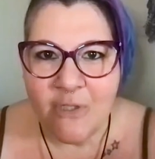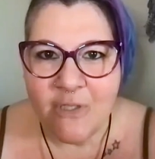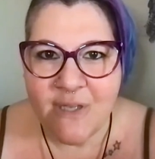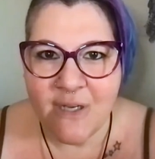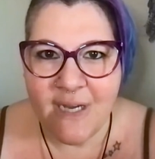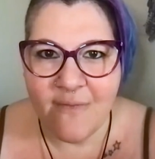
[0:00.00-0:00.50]

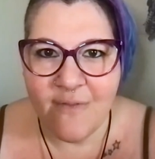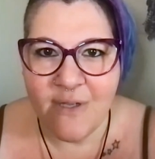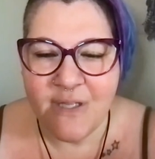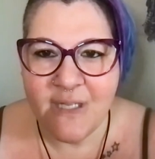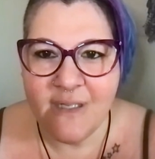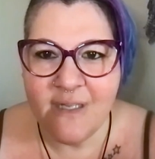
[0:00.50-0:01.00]
labels on
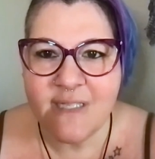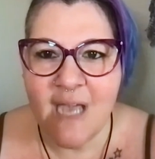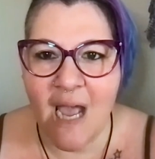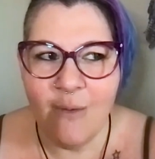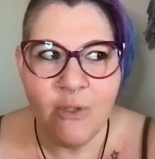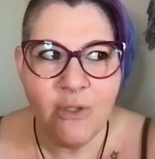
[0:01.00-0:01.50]
everything? Because
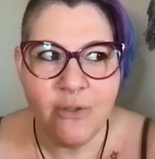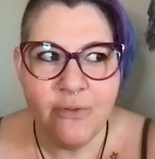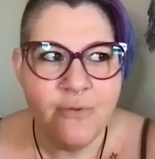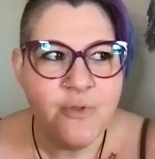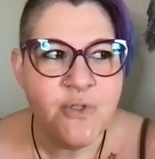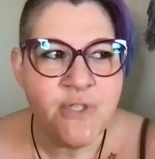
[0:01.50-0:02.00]
I would
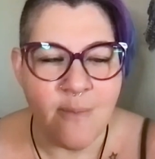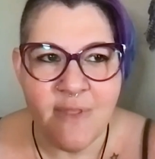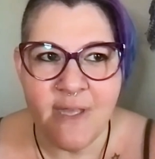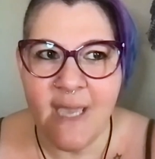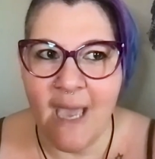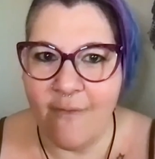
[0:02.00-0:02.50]
lose
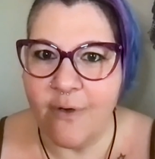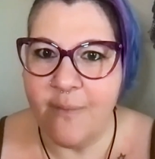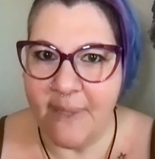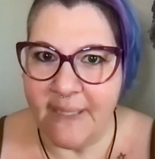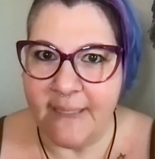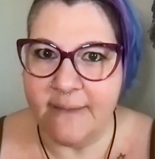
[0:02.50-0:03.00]
something every
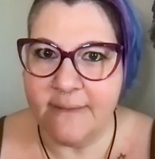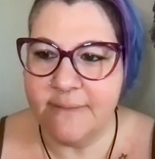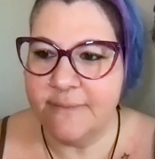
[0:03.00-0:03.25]
minute.